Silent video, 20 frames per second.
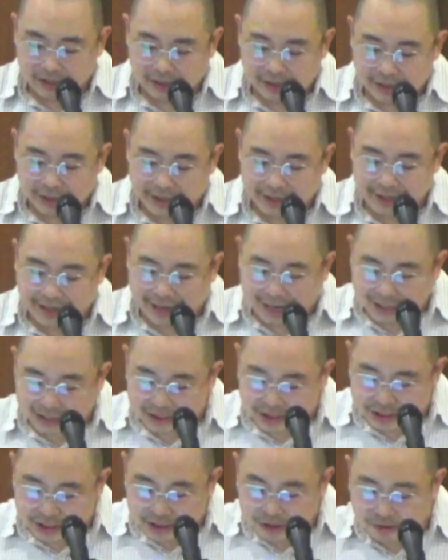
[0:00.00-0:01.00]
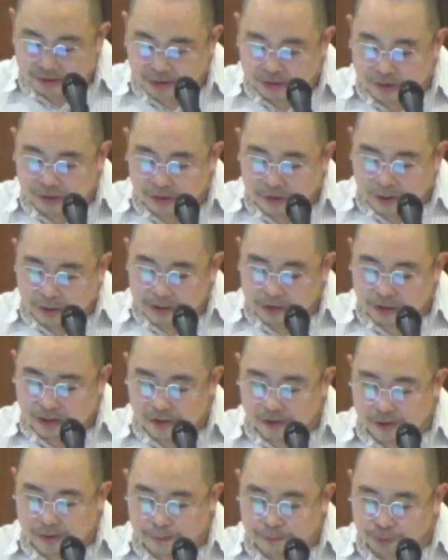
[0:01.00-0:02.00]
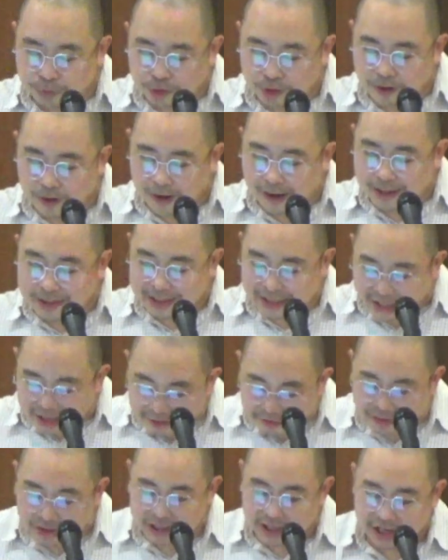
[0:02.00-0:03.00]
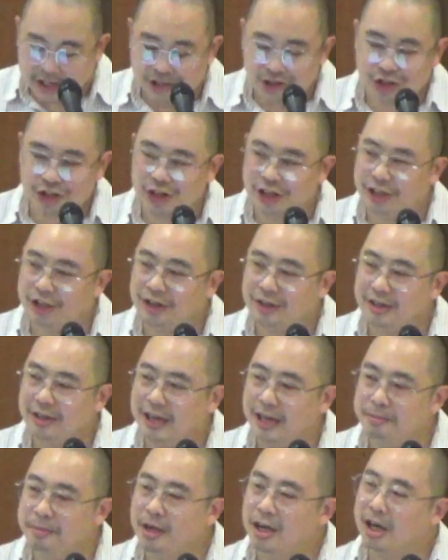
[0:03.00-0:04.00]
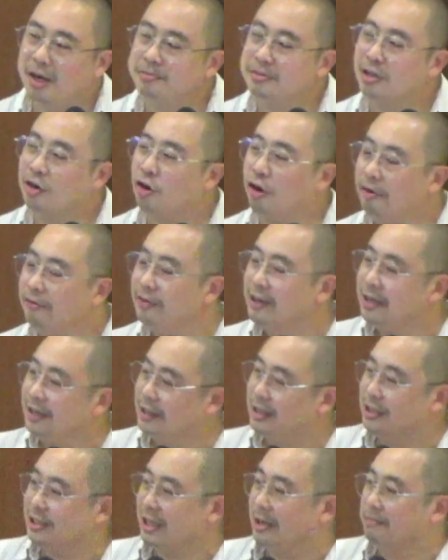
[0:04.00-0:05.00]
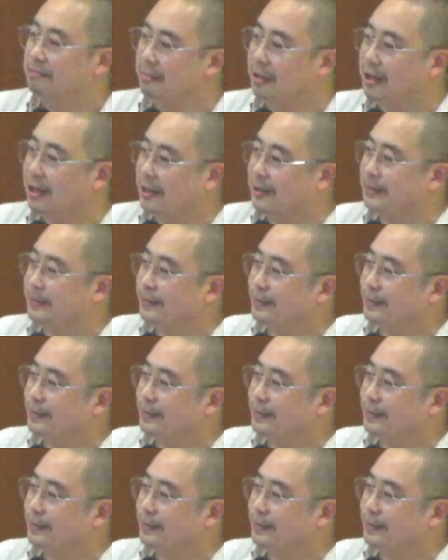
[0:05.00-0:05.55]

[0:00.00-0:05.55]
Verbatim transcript: in answer to, to, to God's invitation and becomes a covenant assembly,